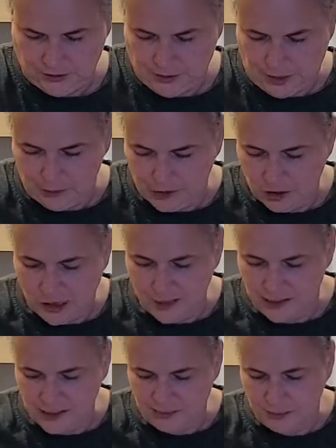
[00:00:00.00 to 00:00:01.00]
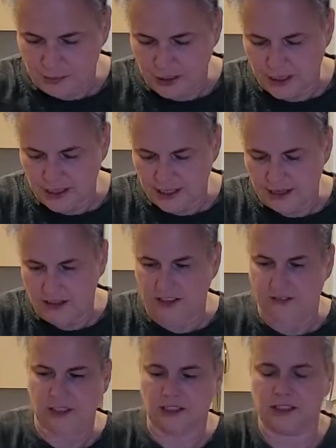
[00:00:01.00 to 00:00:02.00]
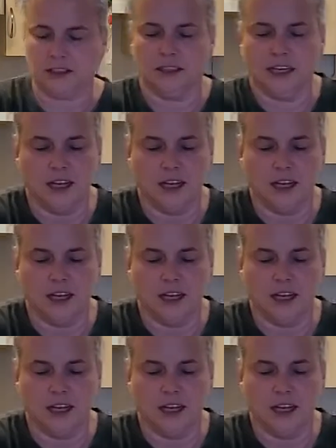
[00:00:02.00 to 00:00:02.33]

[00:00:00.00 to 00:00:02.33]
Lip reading: I'm just trying to spread it out evenly.